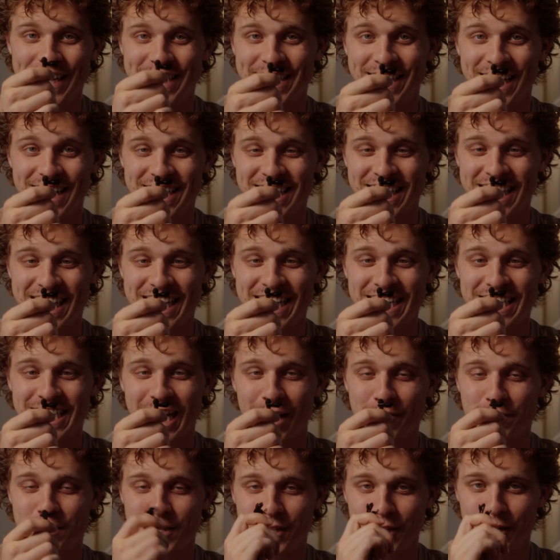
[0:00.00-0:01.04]
it doesn't
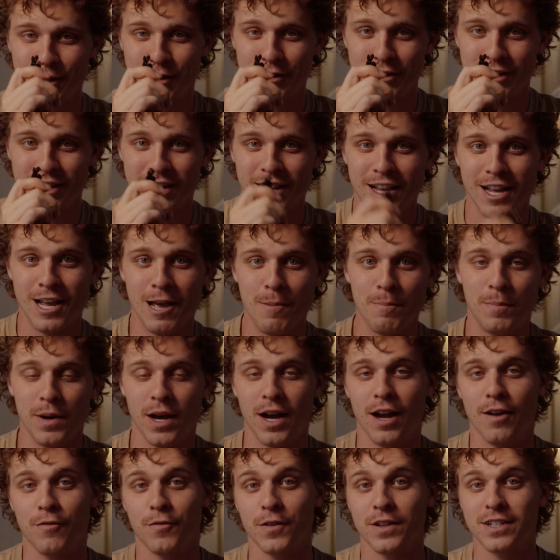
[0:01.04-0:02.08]
anytime soon.
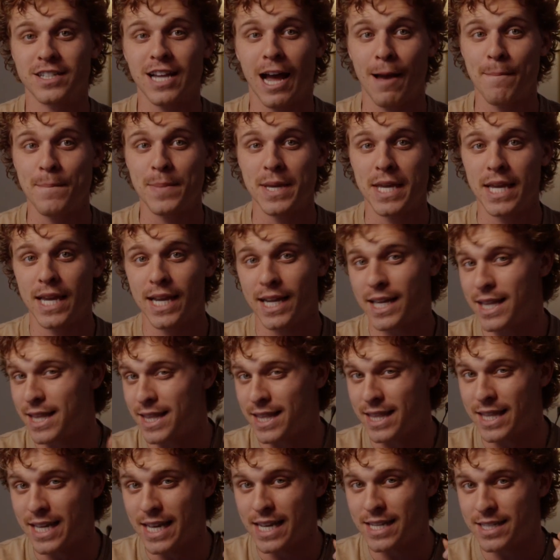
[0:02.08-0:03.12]
But for the time
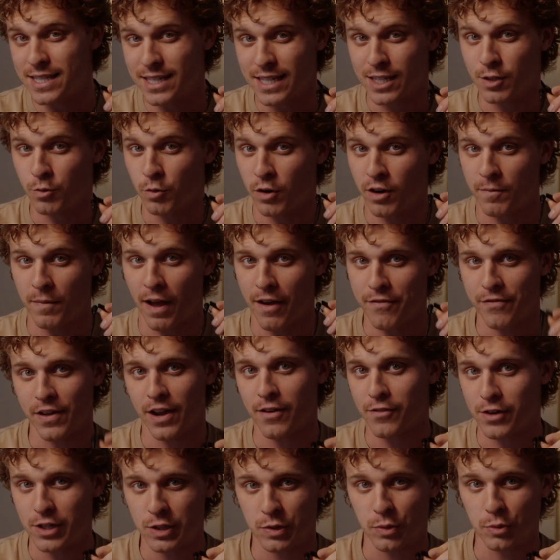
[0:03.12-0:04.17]
being, this is one of my
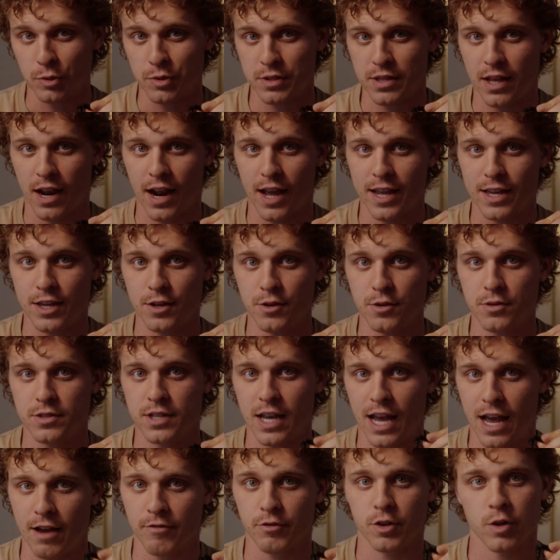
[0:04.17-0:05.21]
favorite tools that I use
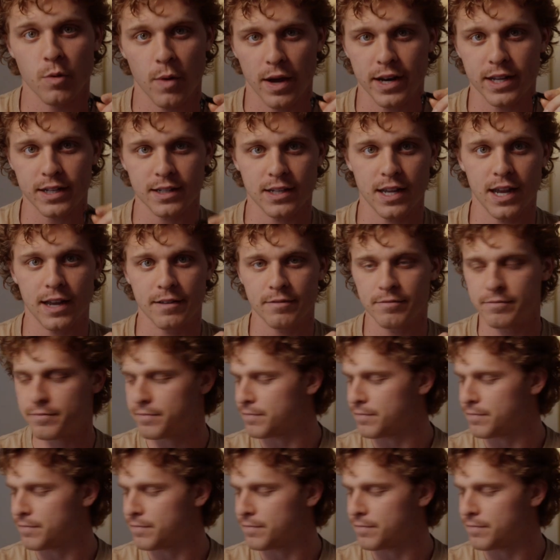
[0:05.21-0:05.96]
every wedding day.